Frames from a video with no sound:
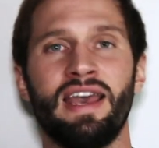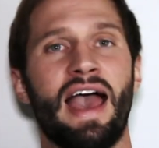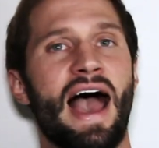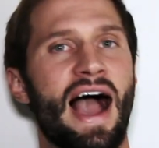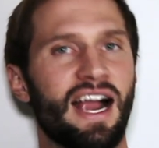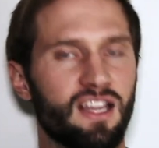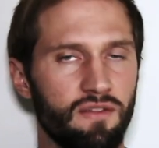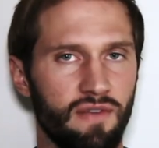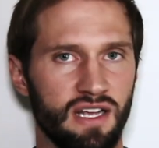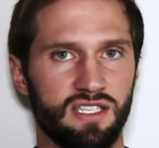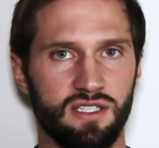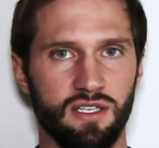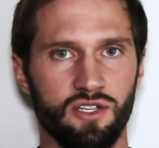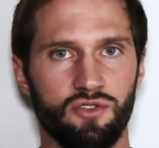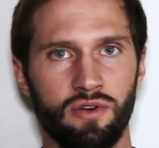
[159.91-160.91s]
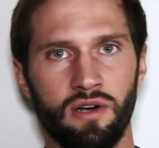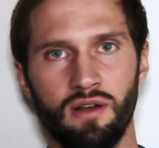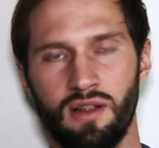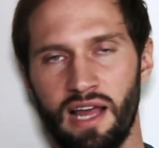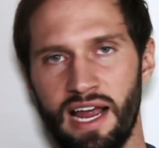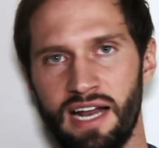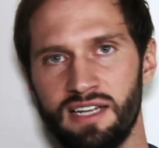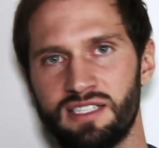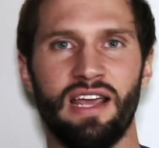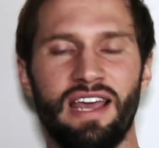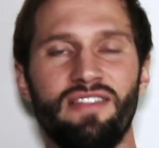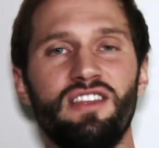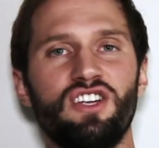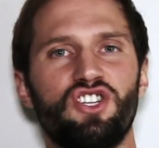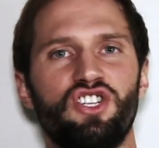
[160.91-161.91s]
activates the adrenal glands,
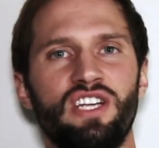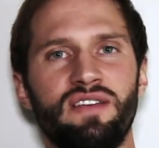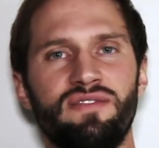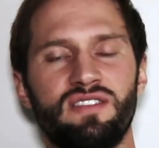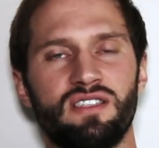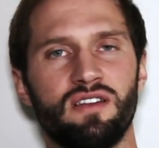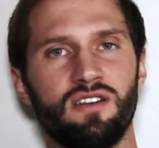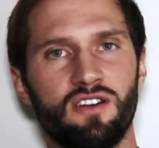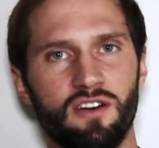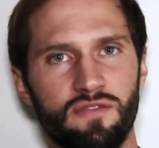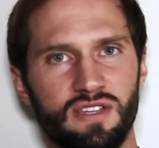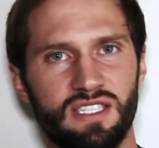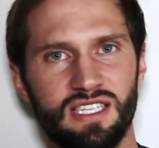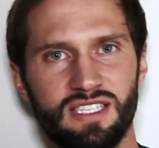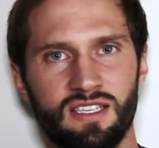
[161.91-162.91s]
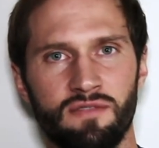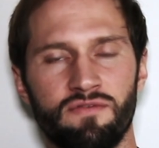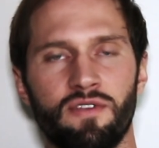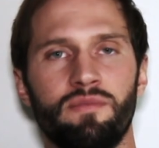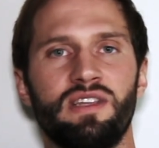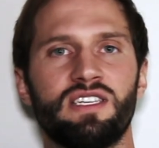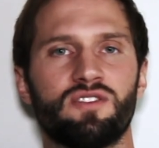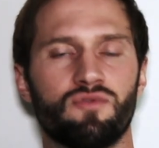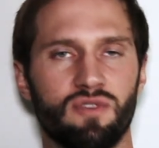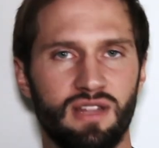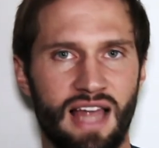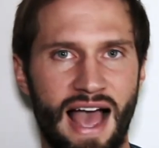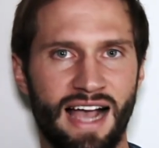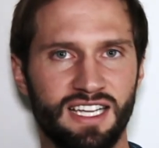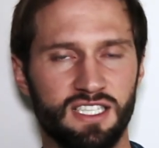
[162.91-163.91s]
and this shifts the nervous system from this
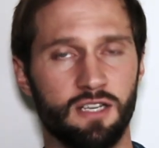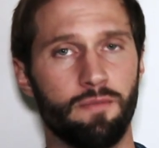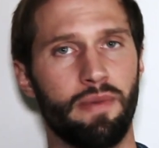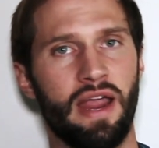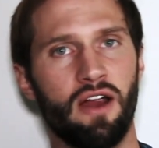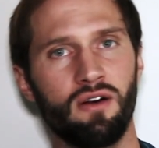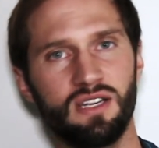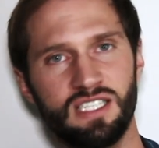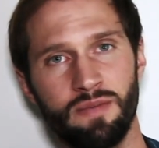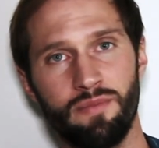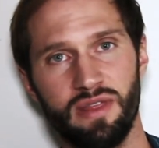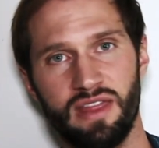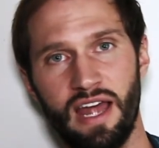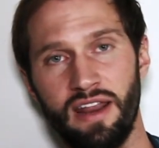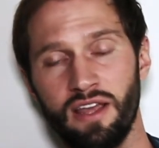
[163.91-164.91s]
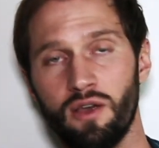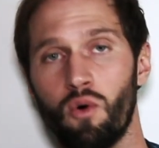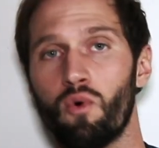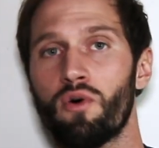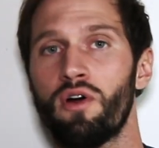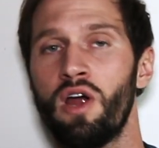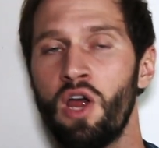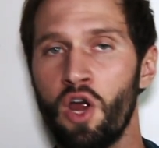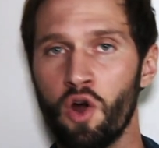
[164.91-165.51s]
relaxed parasympathetic or